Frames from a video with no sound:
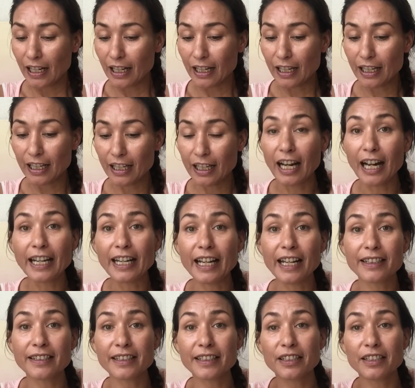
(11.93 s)
I
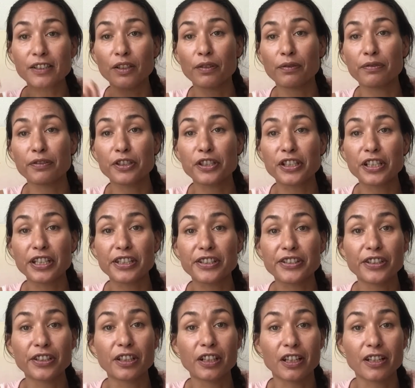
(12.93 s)
had this
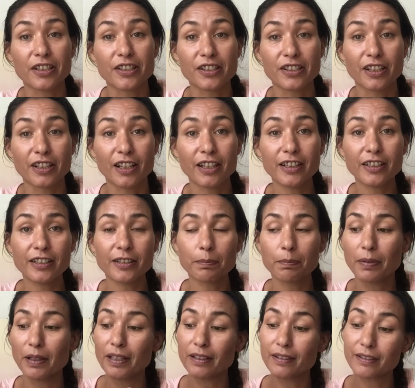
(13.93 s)
conversation last night,
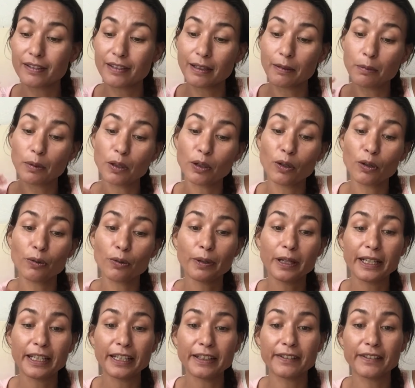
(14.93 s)
but there were
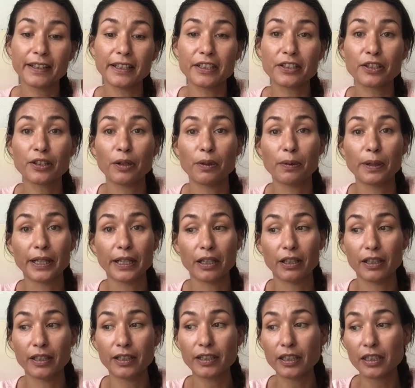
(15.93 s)
already things going
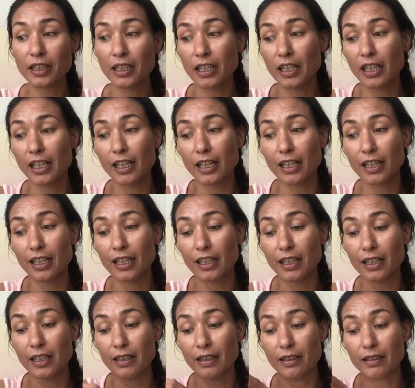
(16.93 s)
on,
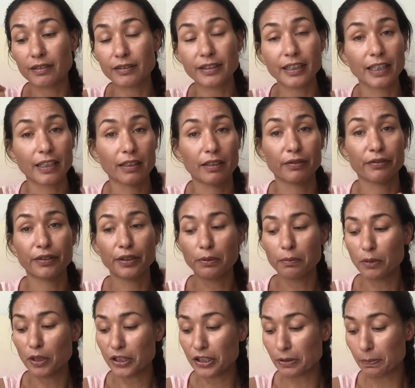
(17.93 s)
a few
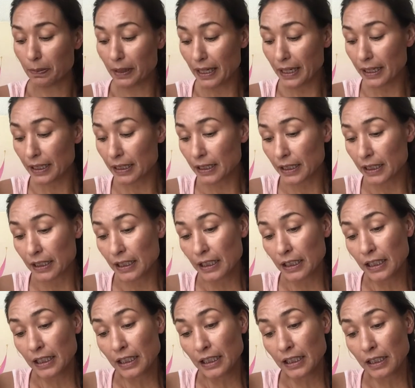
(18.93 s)
months back.
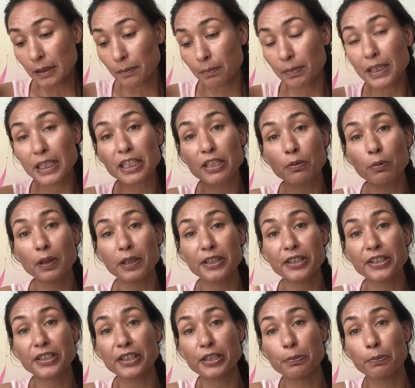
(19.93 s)
Please
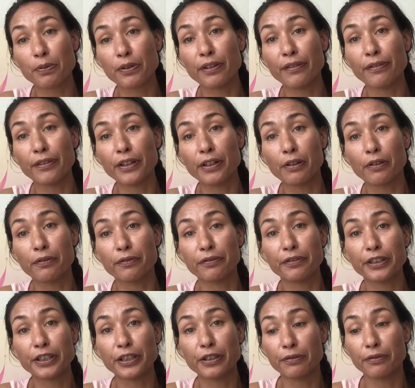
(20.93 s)
watch this preview
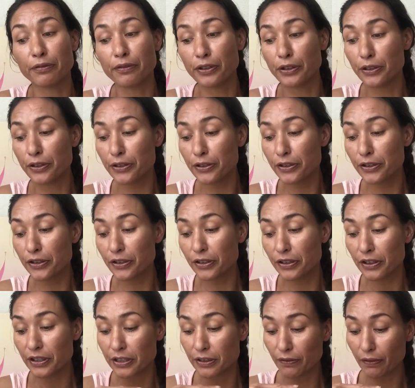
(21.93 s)
video first.
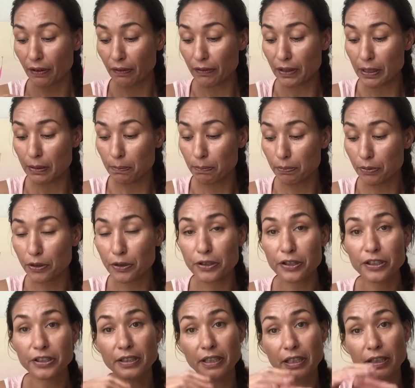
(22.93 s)
It's very
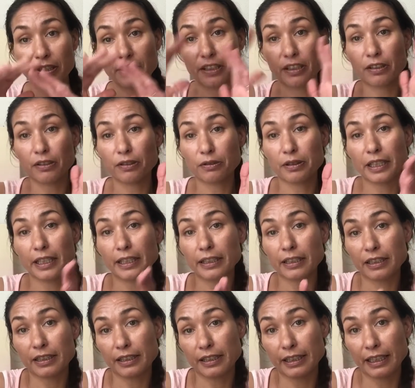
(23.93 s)
important that you
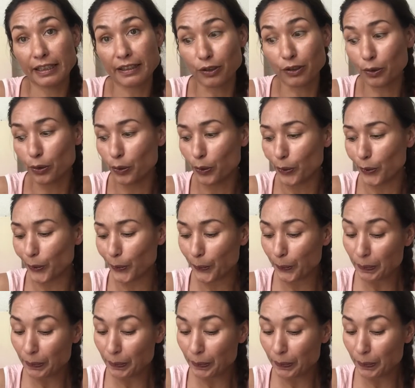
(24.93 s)
can get the whole.